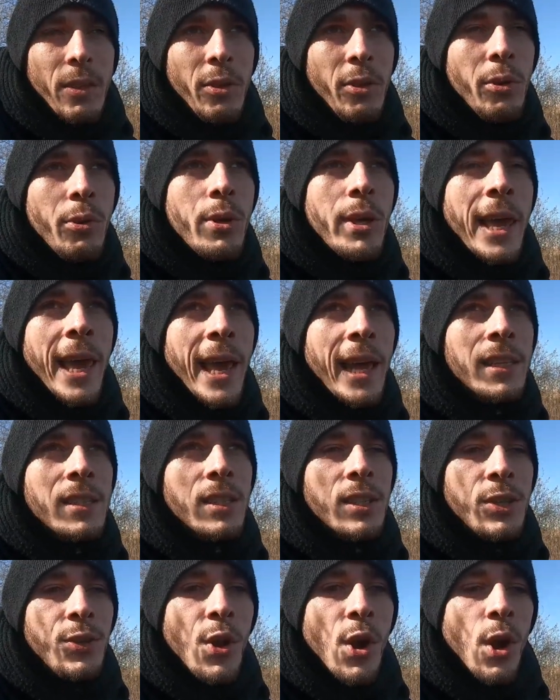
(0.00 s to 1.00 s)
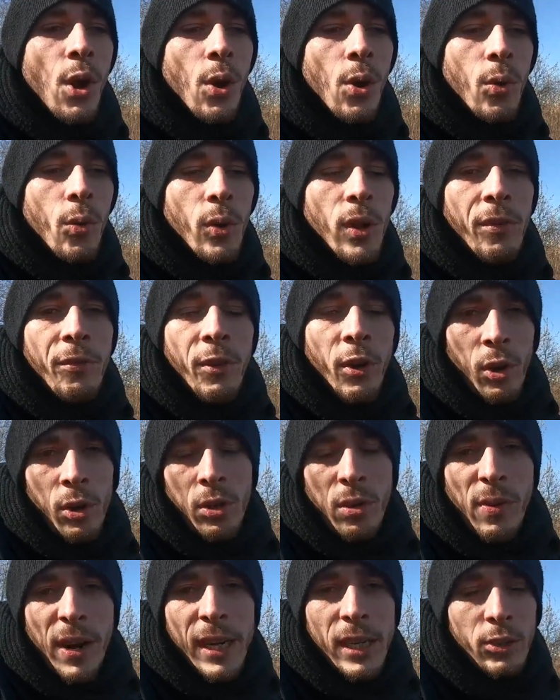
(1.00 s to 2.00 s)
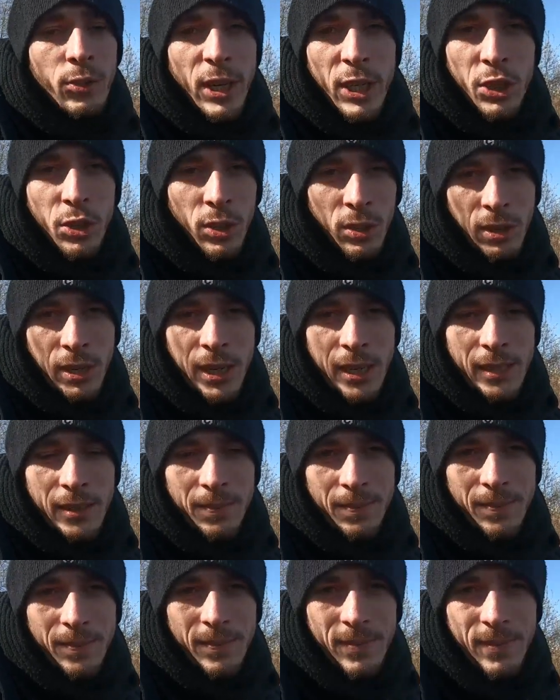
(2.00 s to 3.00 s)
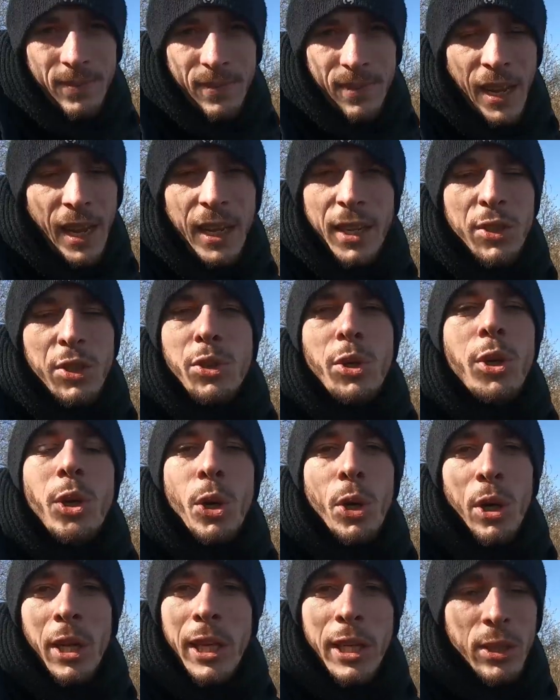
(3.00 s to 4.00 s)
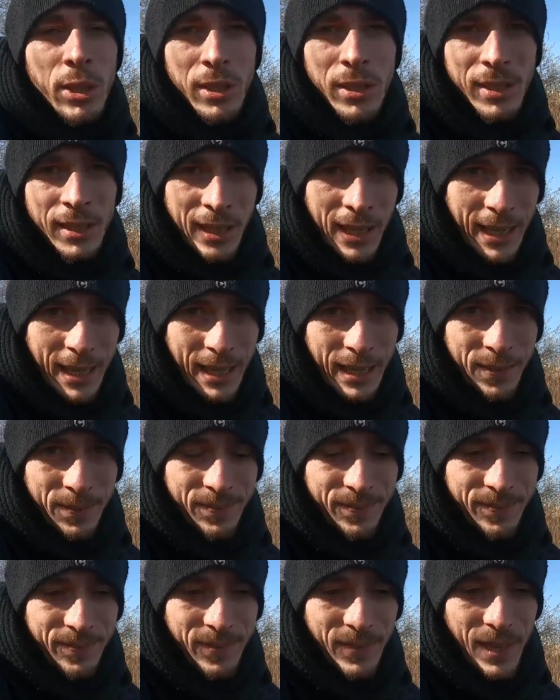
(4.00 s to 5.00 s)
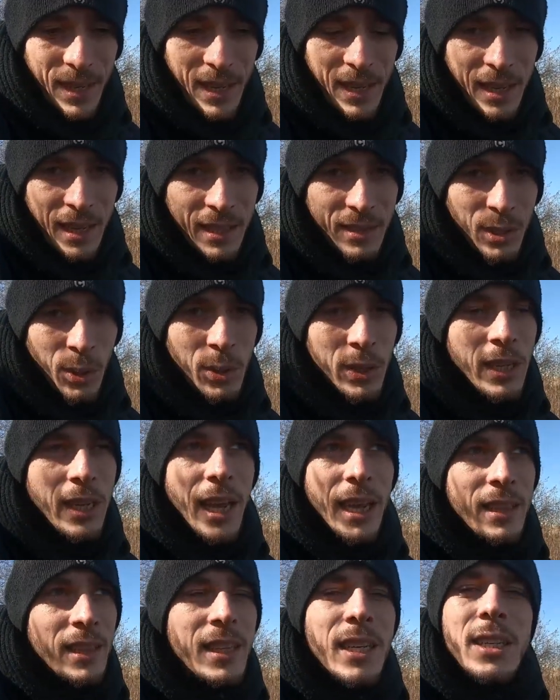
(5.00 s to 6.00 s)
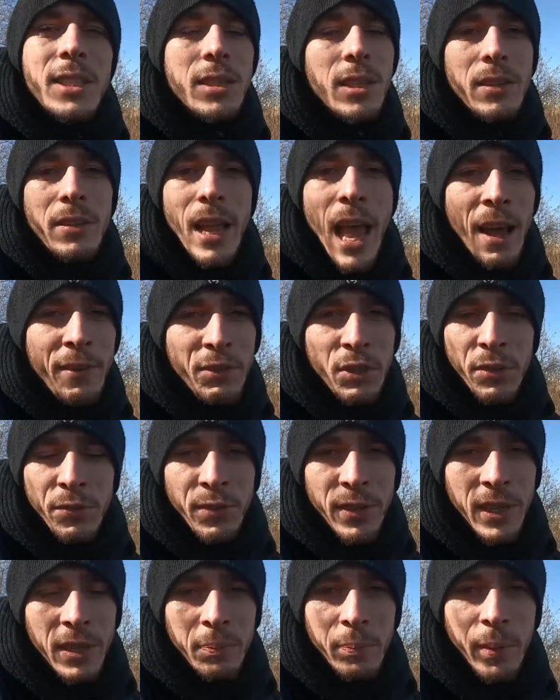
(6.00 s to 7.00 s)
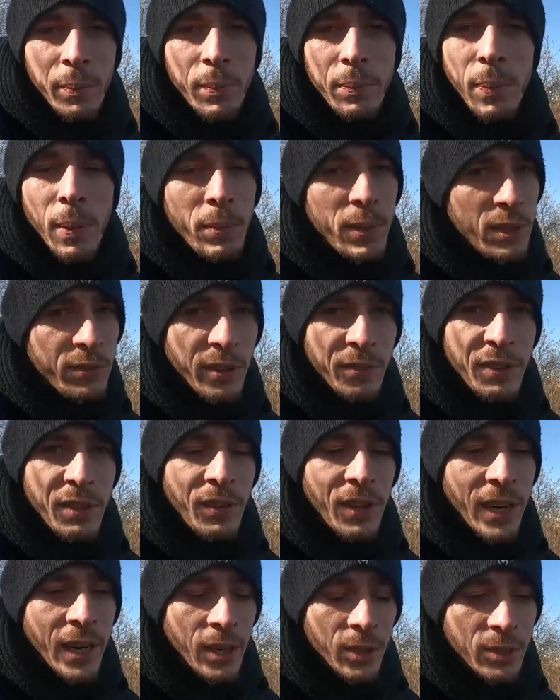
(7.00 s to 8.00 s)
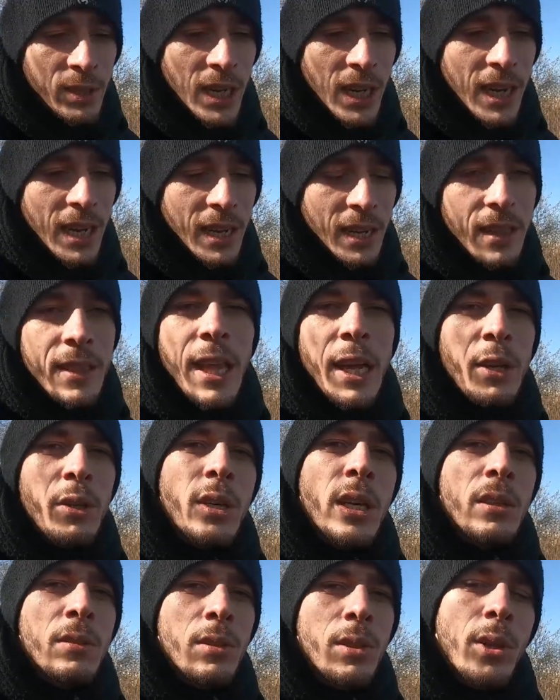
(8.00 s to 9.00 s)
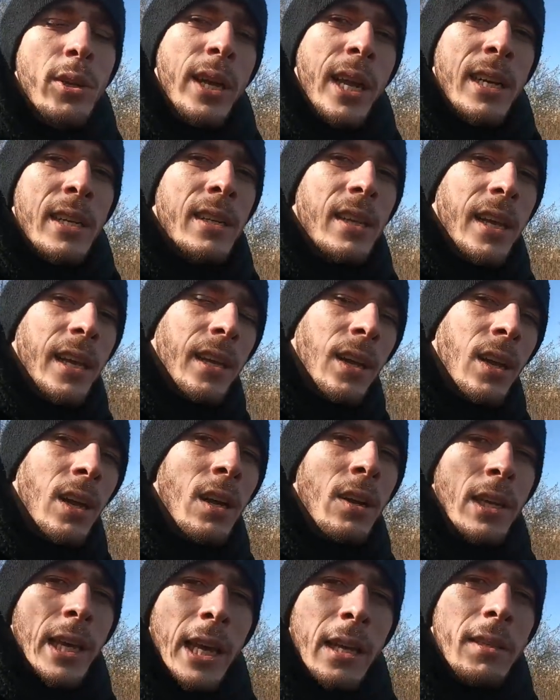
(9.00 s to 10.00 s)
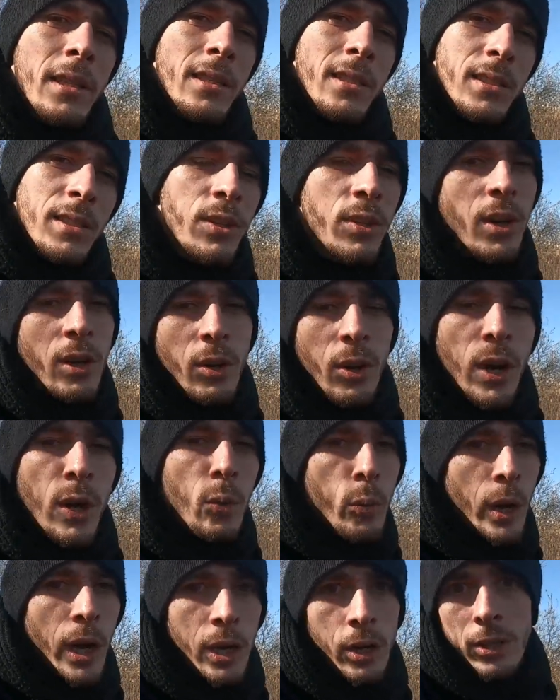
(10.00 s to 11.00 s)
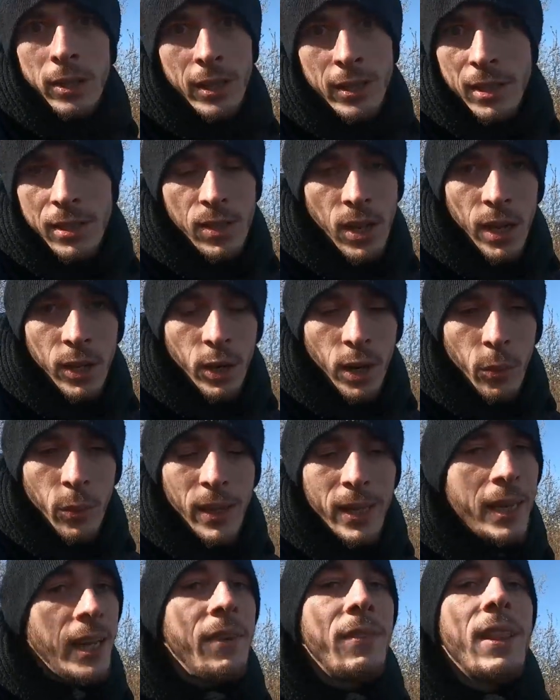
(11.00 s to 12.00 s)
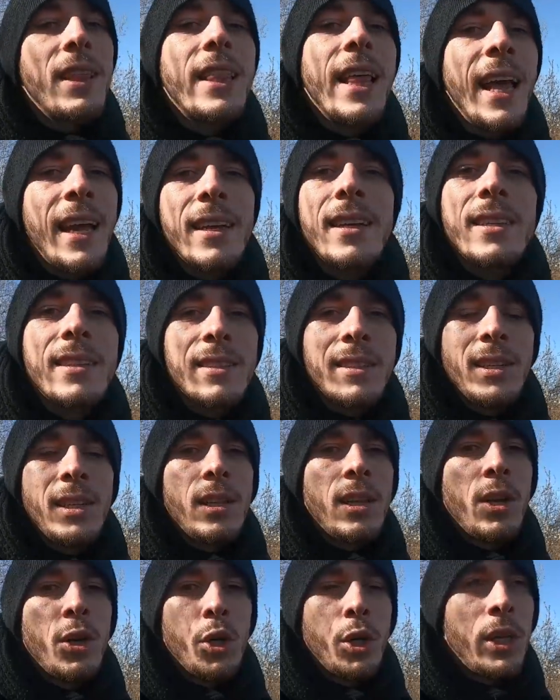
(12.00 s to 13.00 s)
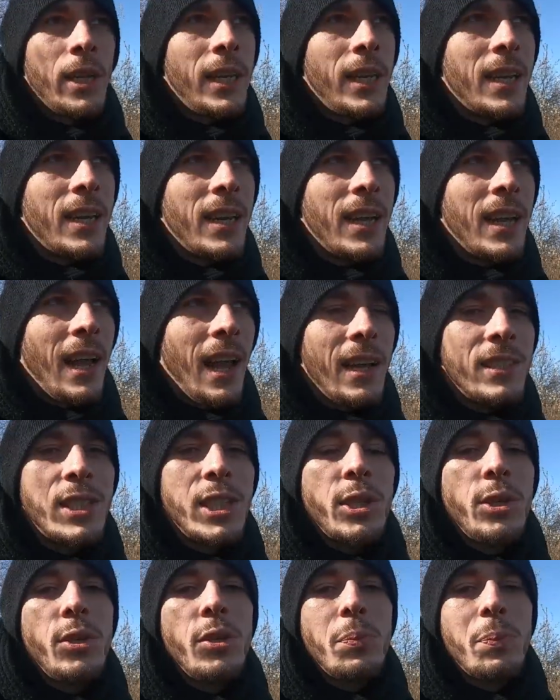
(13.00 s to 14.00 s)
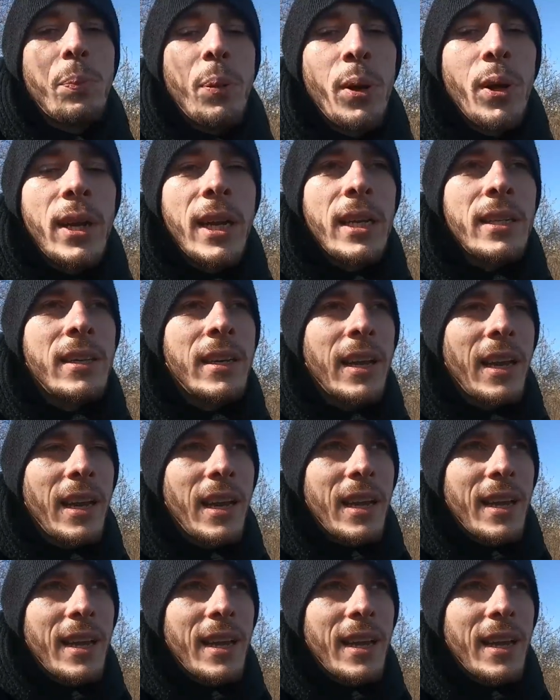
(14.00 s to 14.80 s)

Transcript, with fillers: you can't know if you're on the right direction or not. Like it's too early to decide. It's only at least after you finish publish 50 videos, then you can look at it like, oh, okay, this is going well or this is not going well. And even then, it's still early. Until you put in